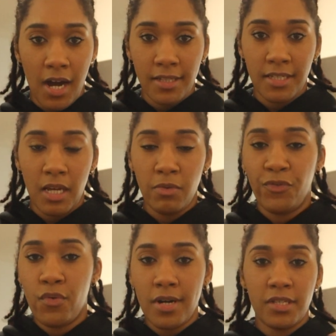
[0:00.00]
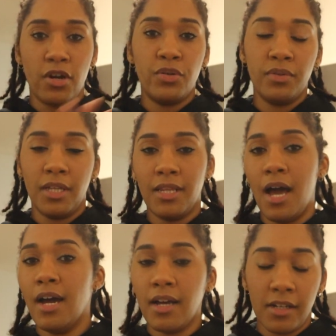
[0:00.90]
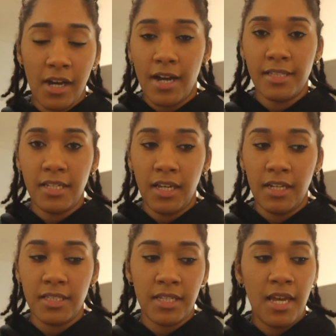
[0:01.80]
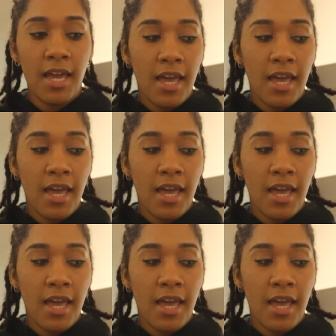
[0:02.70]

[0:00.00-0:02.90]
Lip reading: content before I started doing the lock content.